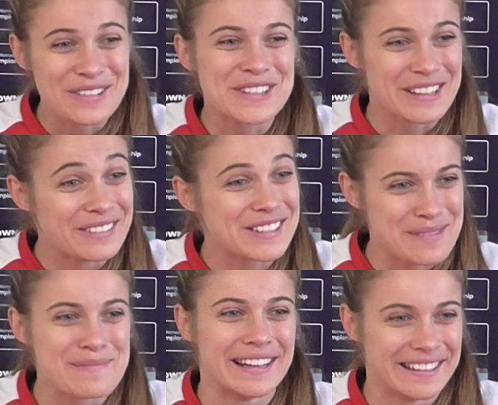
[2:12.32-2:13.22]
it was good. It was
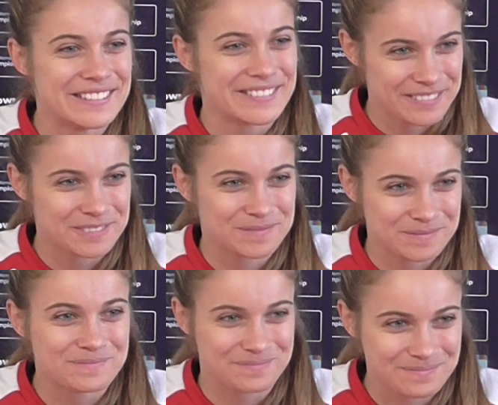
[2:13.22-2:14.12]
competitive.
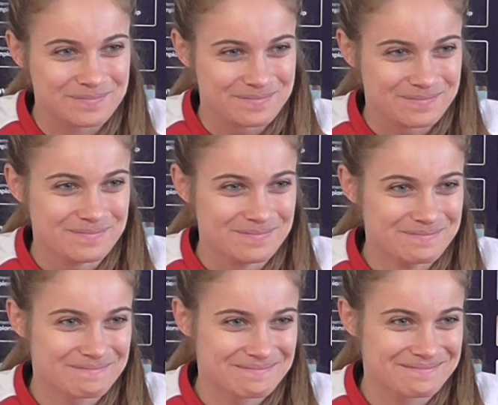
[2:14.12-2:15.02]

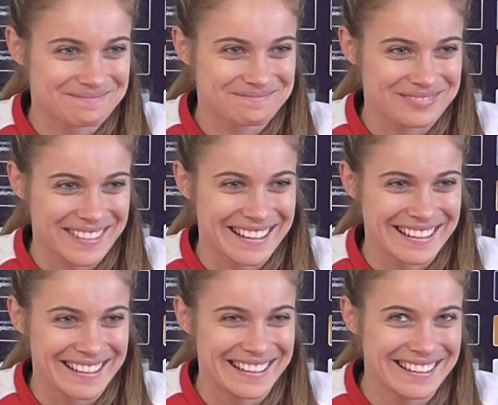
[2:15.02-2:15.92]
That's probably about
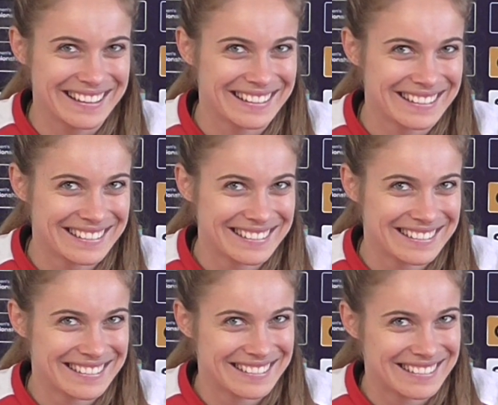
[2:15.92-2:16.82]
enough. That's for
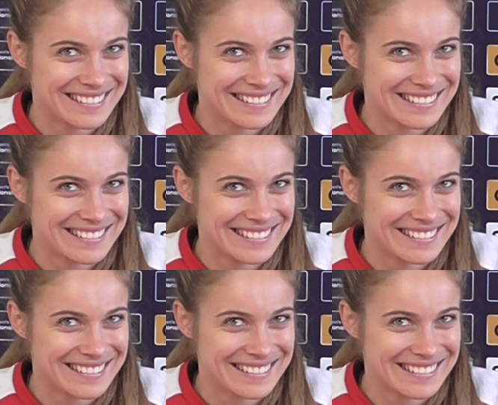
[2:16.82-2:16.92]
you.